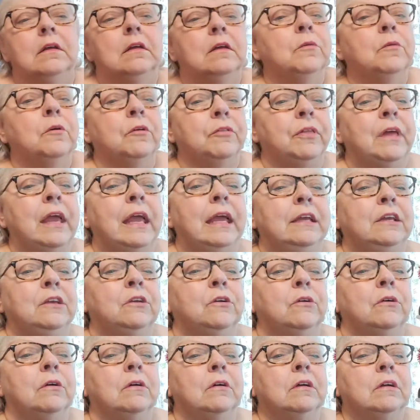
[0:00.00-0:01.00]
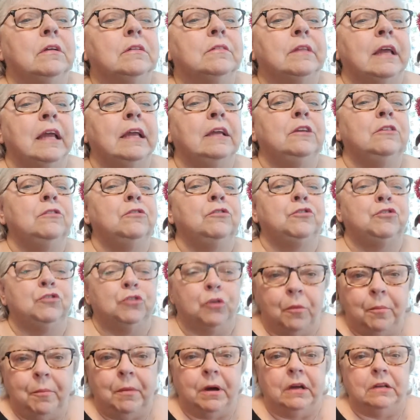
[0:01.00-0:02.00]
Well, thank you. Thank you
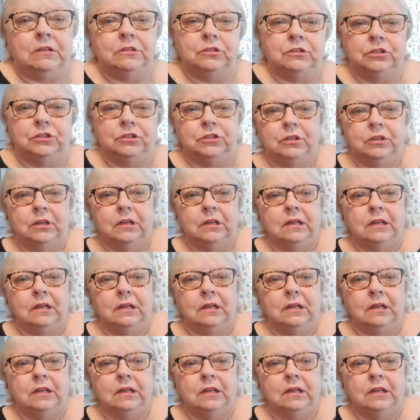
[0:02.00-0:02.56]
so much.